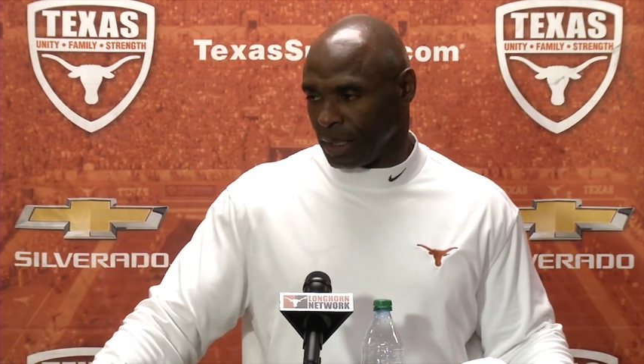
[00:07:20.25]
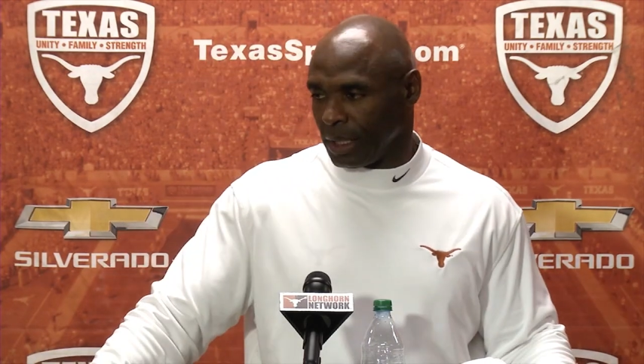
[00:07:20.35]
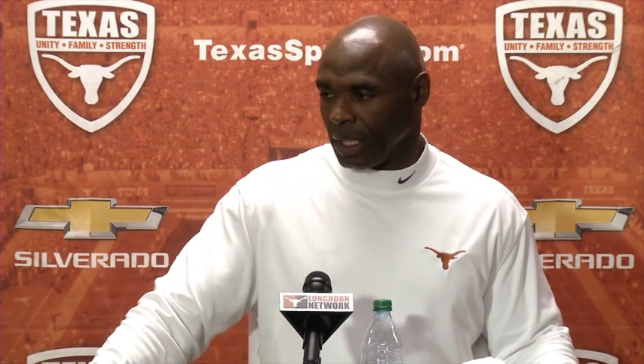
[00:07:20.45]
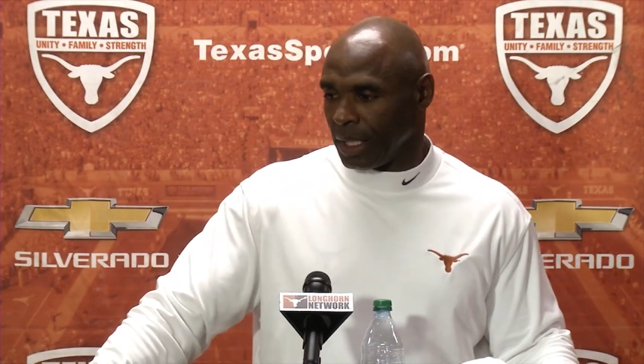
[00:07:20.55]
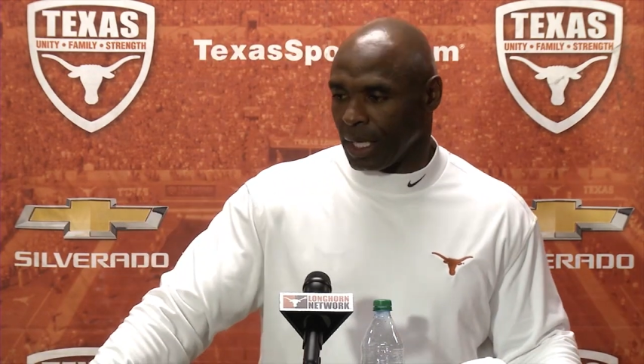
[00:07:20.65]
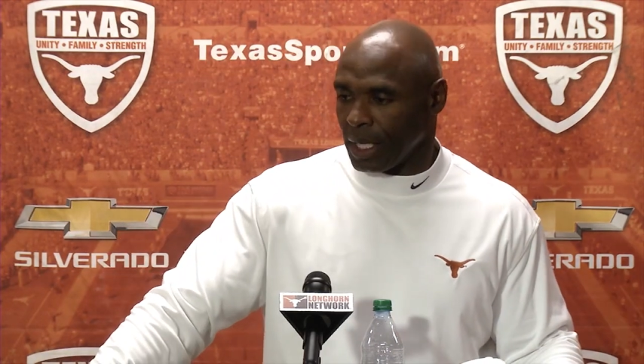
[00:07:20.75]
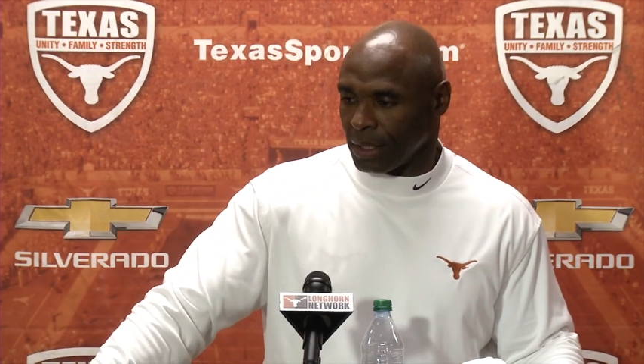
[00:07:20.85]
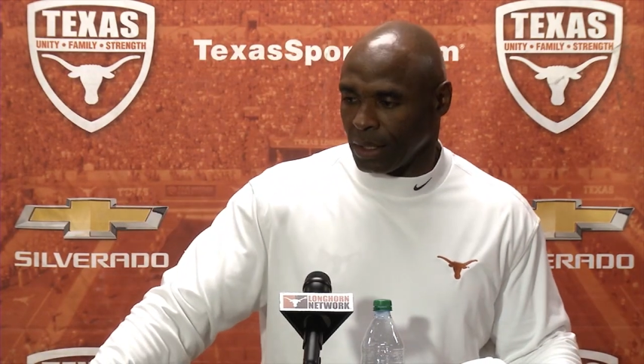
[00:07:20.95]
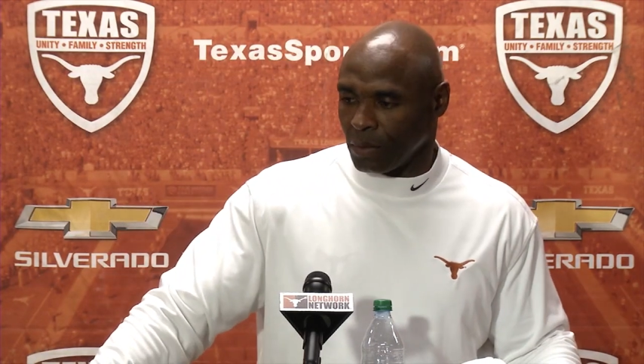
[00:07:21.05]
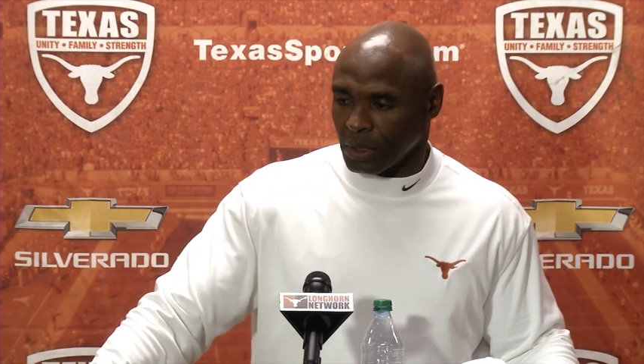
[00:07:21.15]
He laid it out
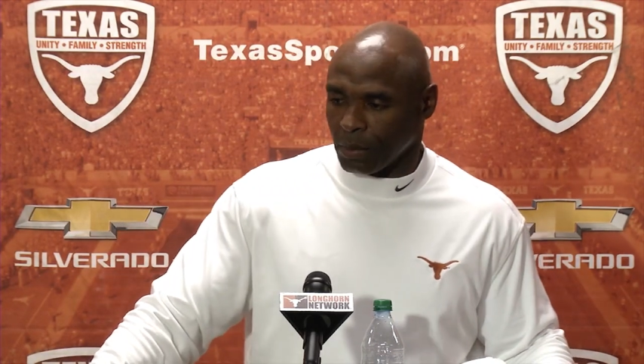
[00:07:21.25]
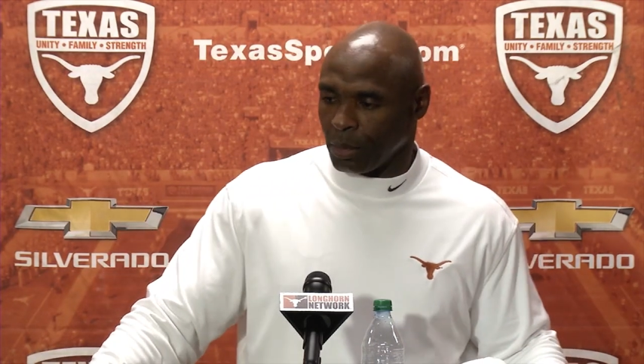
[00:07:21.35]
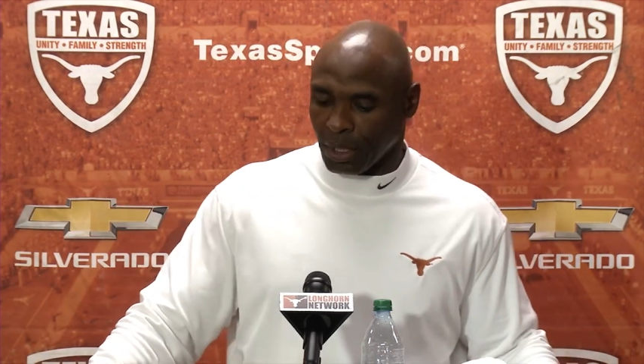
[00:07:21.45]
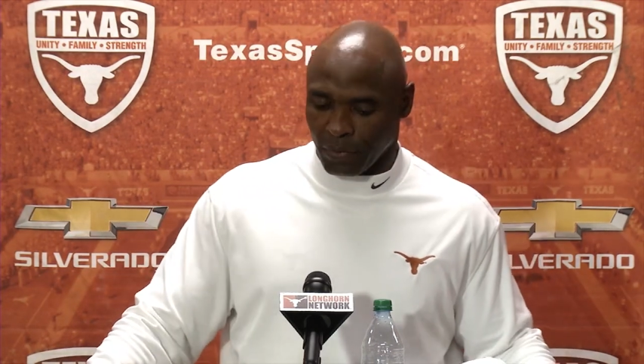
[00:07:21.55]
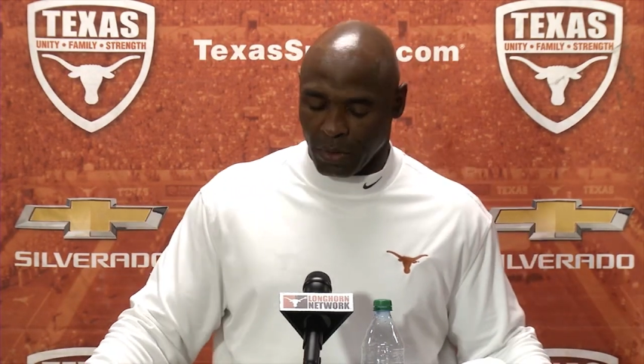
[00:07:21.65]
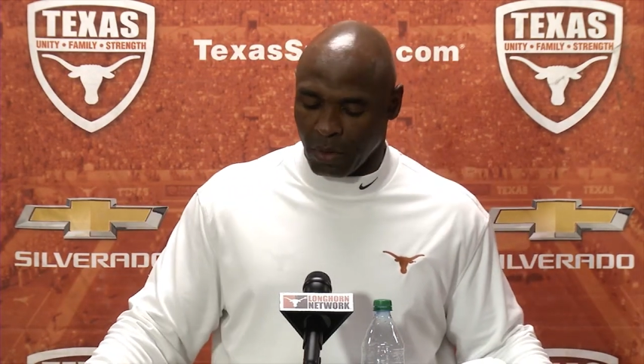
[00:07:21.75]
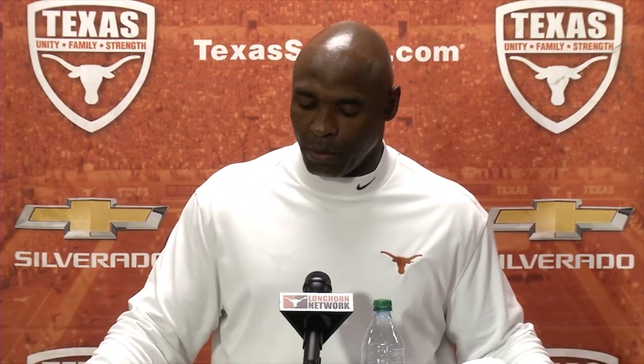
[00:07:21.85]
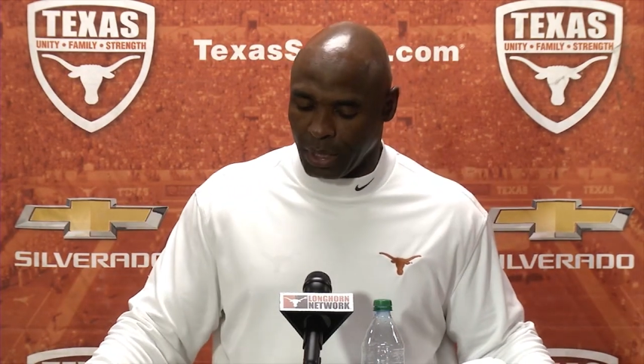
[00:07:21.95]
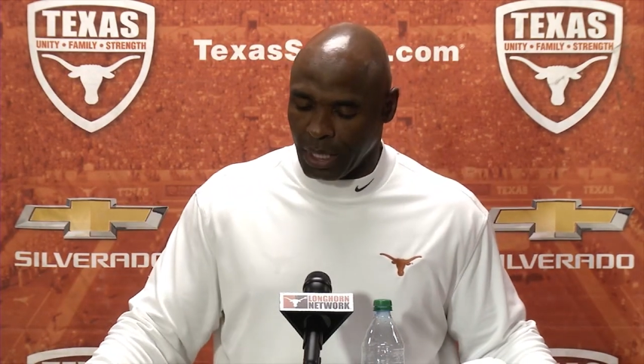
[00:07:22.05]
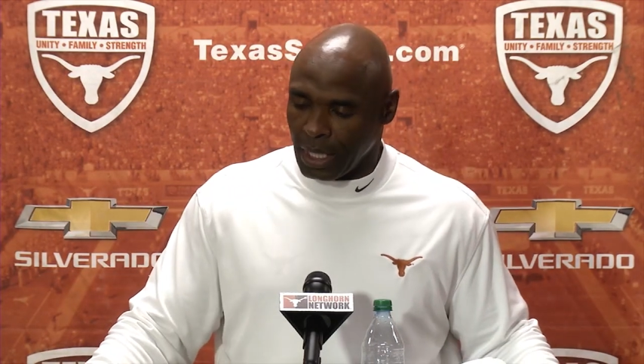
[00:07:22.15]
there. It was a big throw, but